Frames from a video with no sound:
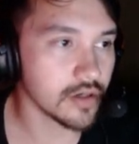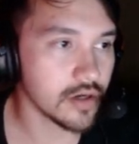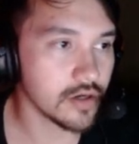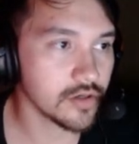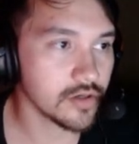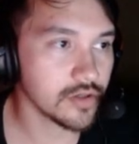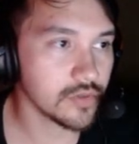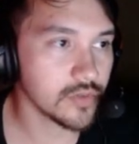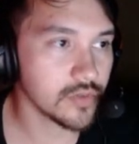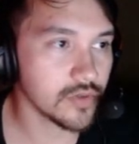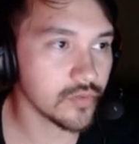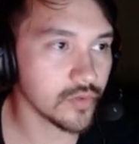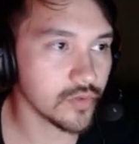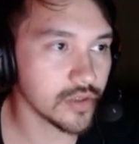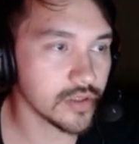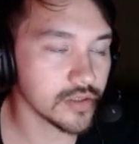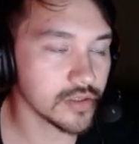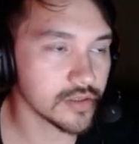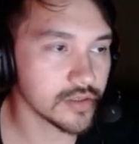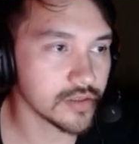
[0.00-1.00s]
argument
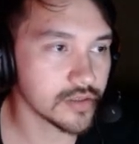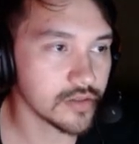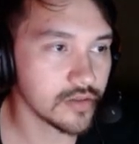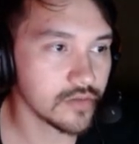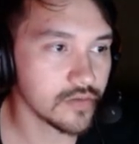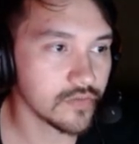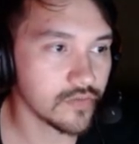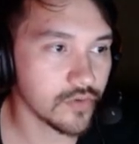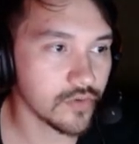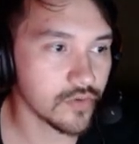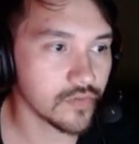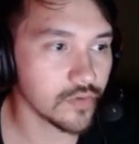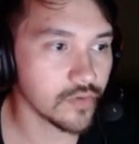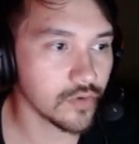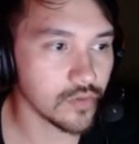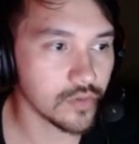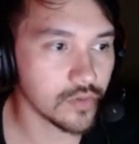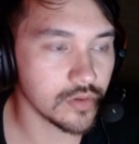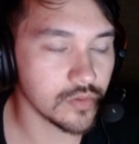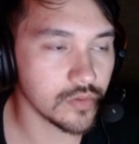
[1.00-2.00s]
was
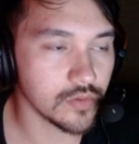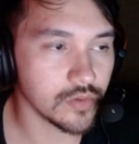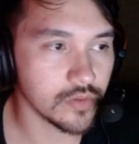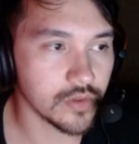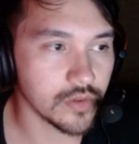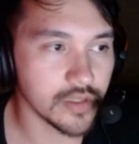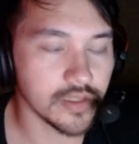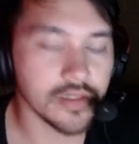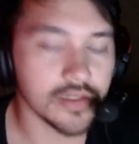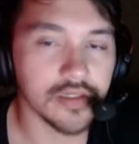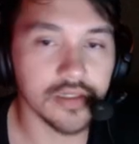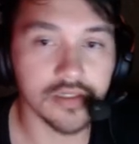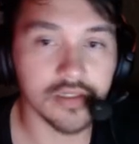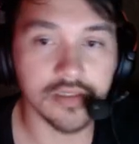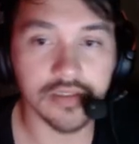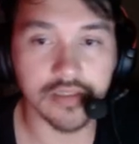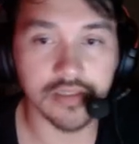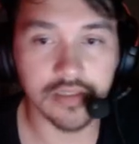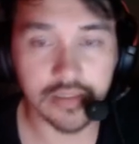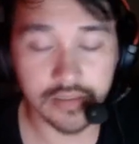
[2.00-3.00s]
44111
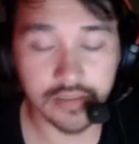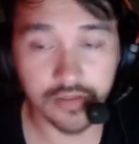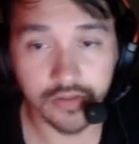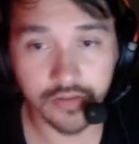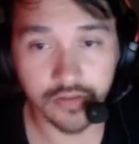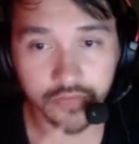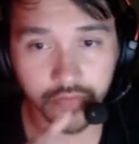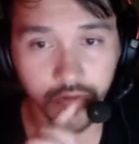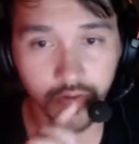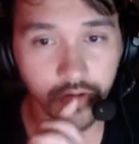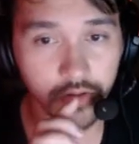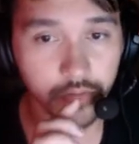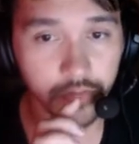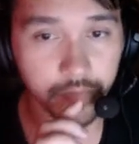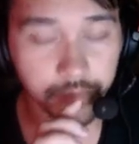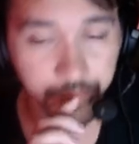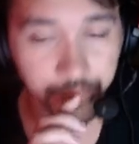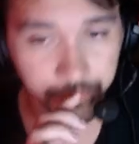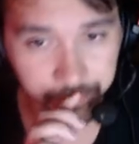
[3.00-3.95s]
is easier to farm,